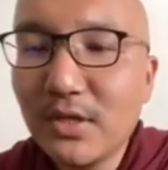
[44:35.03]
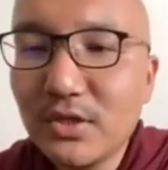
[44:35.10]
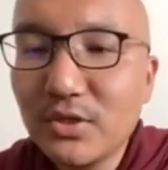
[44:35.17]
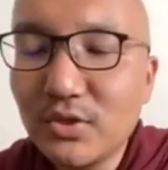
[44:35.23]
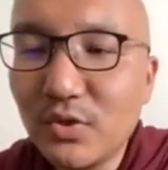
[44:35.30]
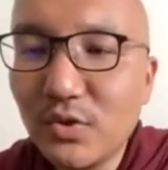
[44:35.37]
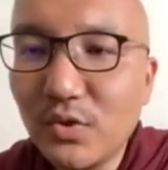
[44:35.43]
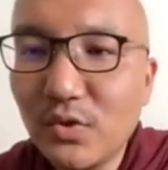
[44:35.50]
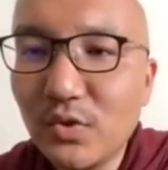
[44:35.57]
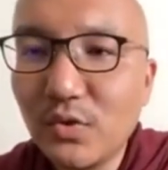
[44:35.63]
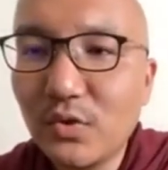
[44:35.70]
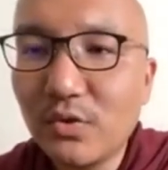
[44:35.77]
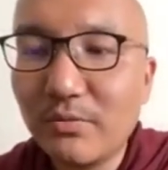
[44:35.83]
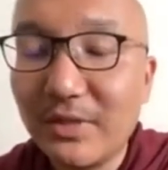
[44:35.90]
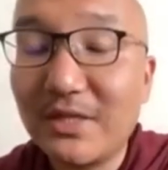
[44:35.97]

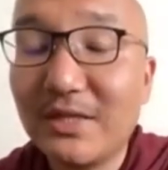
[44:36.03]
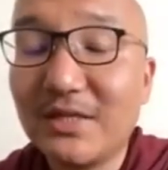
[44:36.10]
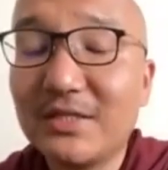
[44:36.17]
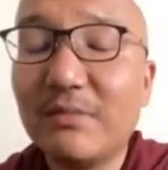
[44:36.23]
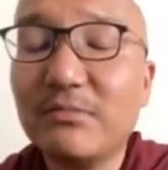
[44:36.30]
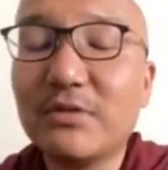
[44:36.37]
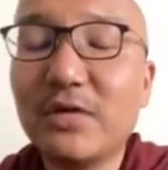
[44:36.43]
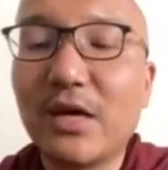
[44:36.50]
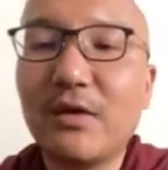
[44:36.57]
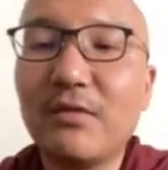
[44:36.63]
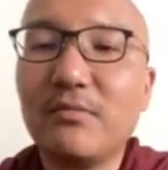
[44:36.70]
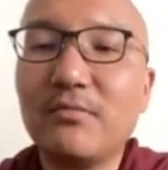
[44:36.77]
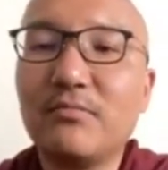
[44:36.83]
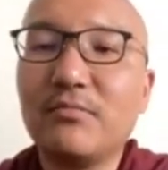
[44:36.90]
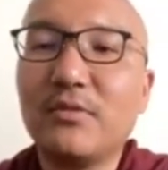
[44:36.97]
so, but at the same
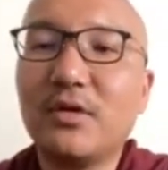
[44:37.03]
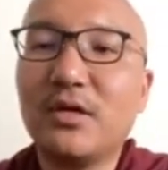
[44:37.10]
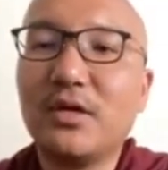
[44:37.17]
time,